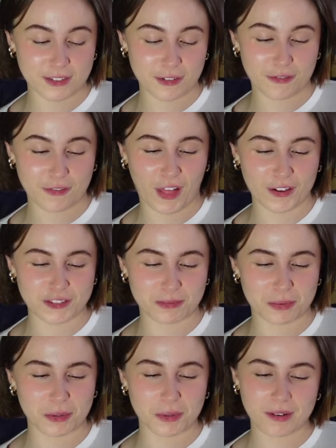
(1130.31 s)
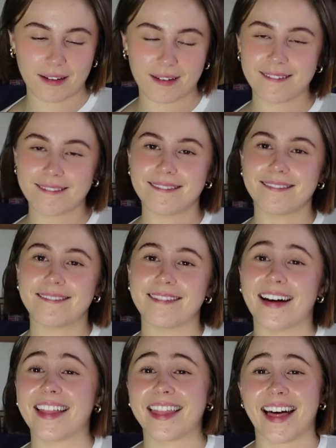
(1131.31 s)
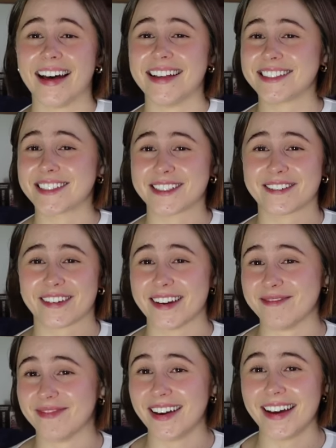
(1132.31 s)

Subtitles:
flush broke. That's grim.